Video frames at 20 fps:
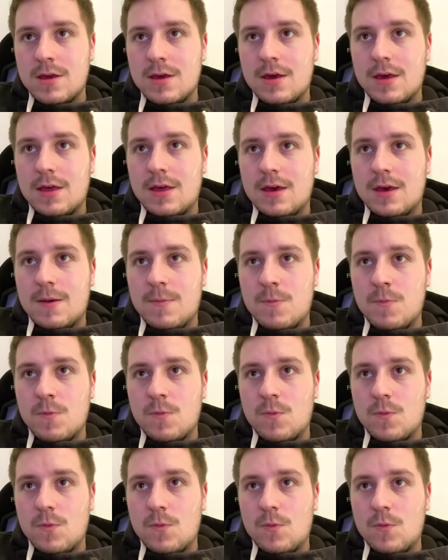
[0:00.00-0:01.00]

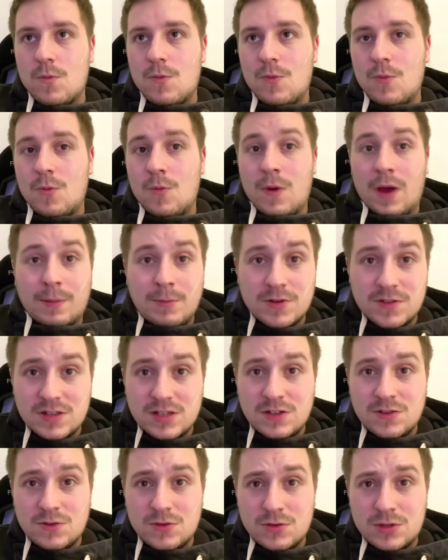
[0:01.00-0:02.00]
why
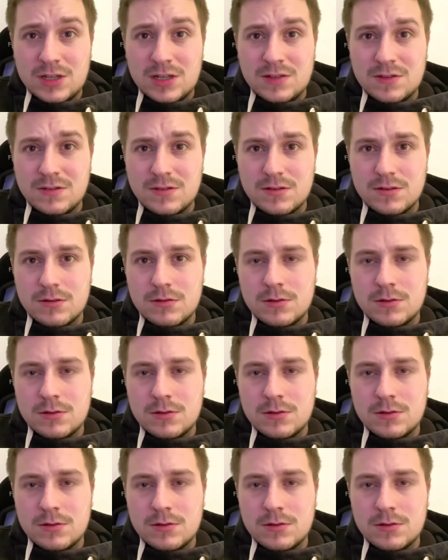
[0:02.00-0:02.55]
Mercedes do this